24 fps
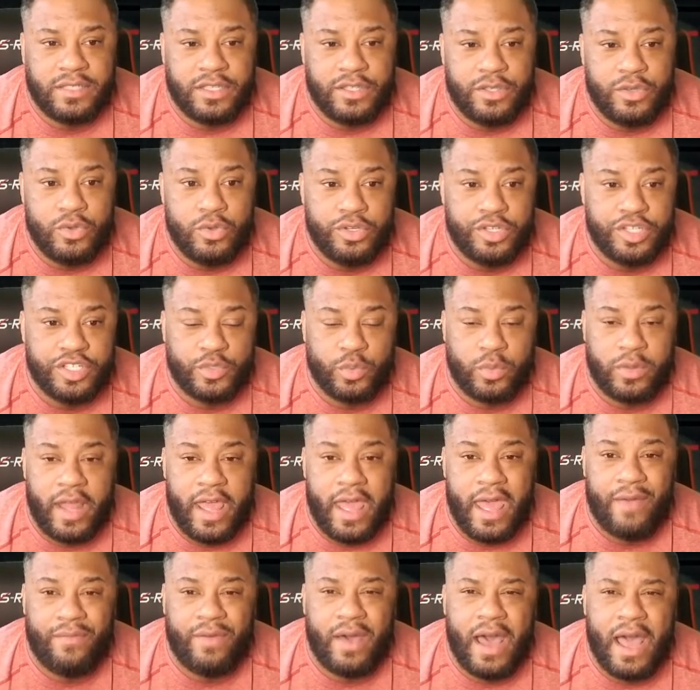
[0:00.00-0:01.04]
and you just want to
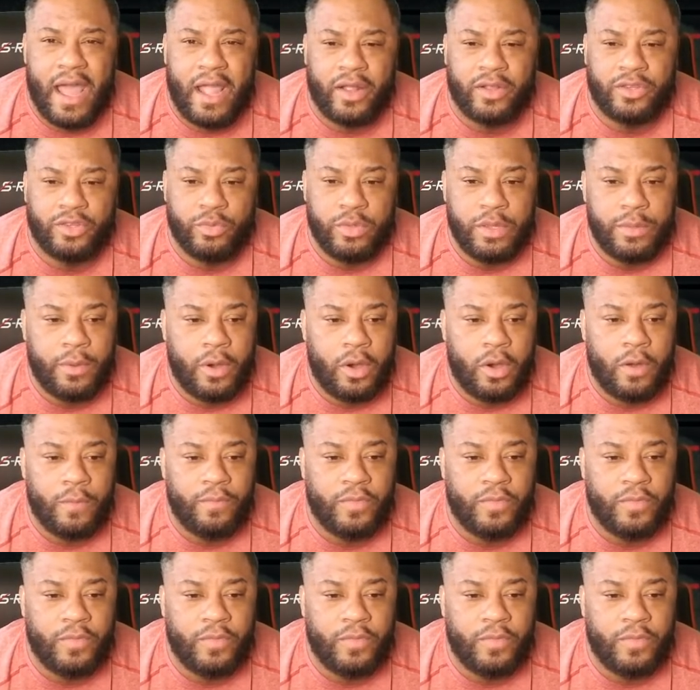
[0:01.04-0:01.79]
have a higher 3-ball,